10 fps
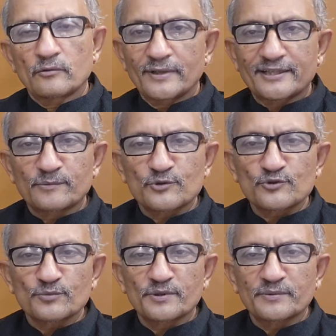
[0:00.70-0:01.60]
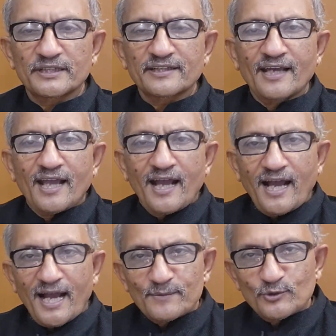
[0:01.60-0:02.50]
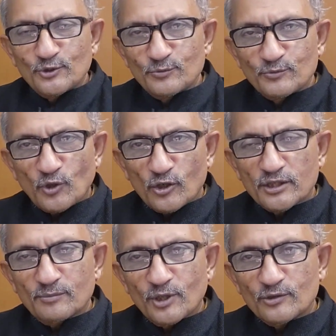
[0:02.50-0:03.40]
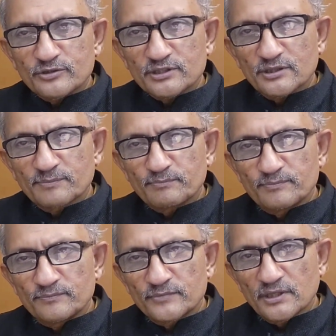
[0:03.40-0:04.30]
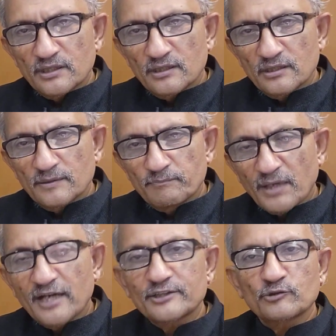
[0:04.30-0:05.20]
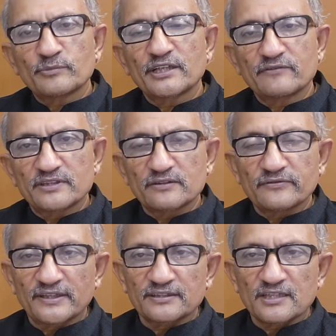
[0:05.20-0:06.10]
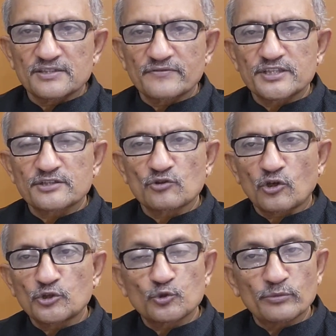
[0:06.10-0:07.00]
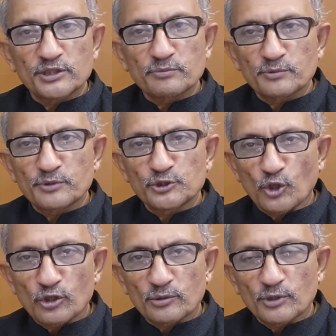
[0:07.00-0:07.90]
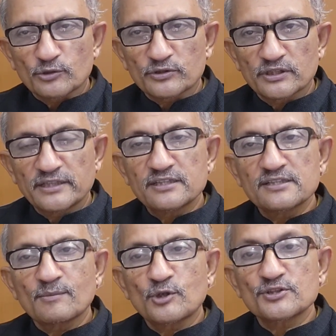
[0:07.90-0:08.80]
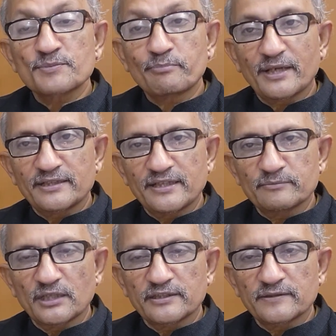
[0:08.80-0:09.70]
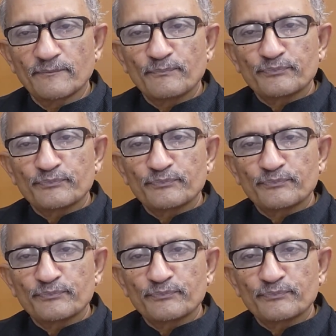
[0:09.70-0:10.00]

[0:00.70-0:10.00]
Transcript: Welcome to Subramani. I'm going to talk about a part of behavioral finance which not too many people talk about. It is about spending money